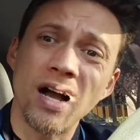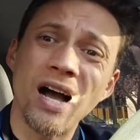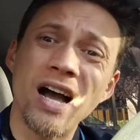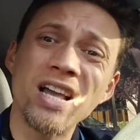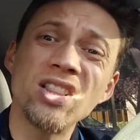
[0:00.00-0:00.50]

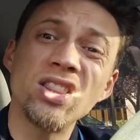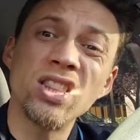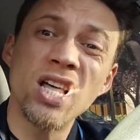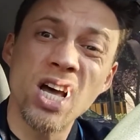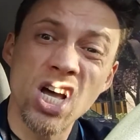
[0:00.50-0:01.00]
I
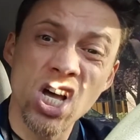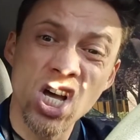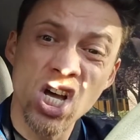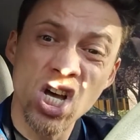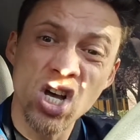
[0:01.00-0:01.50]

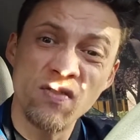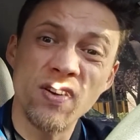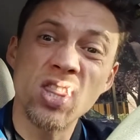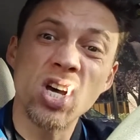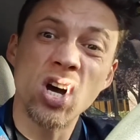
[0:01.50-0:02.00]
love
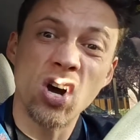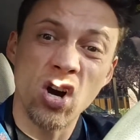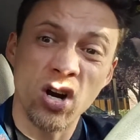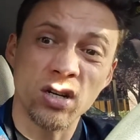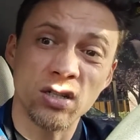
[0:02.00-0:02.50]
the
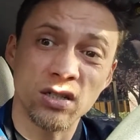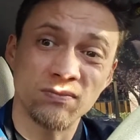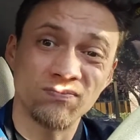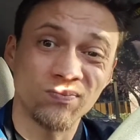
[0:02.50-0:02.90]
art.